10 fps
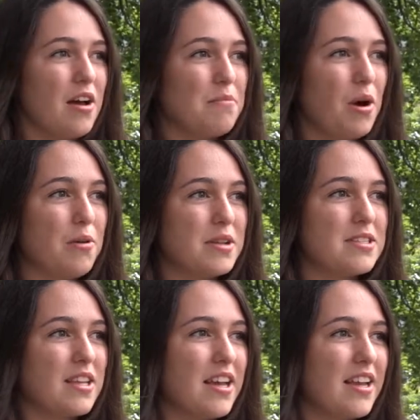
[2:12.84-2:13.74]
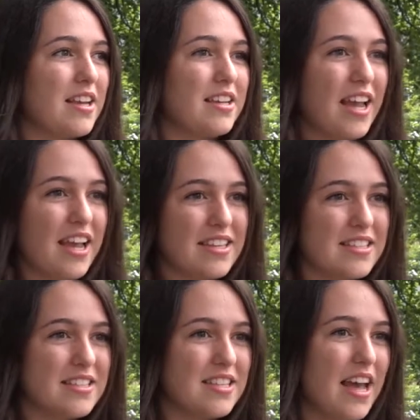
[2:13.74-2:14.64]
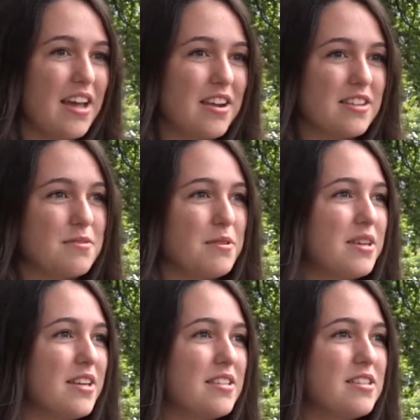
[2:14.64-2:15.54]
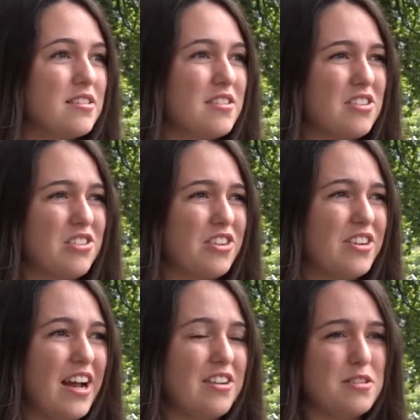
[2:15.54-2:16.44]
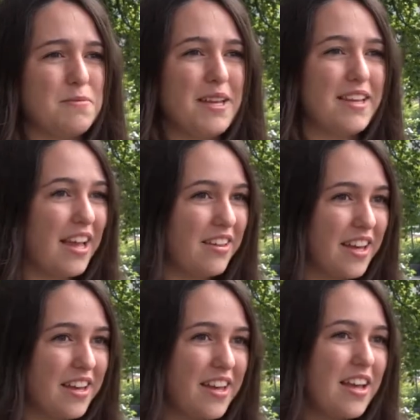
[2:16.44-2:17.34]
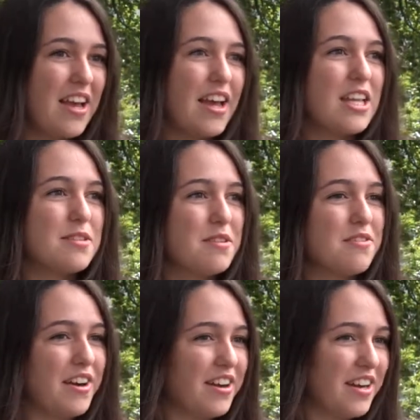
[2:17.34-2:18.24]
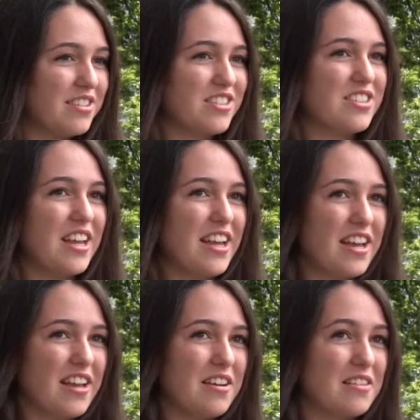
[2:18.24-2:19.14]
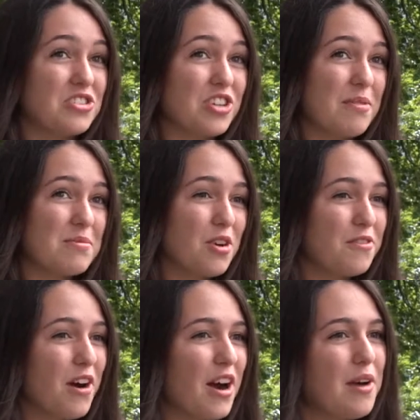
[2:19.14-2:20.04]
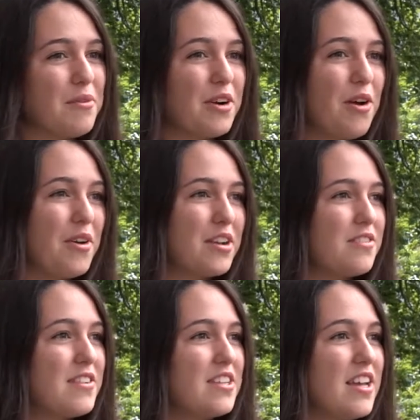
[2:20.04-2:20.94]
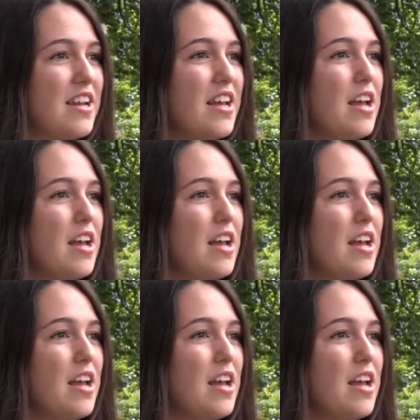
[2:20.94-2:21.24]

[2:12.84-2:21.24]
poets like Yeats and experienced to learn how to speak Gaelic. It's been a very interesting trip so far, and we're going to visit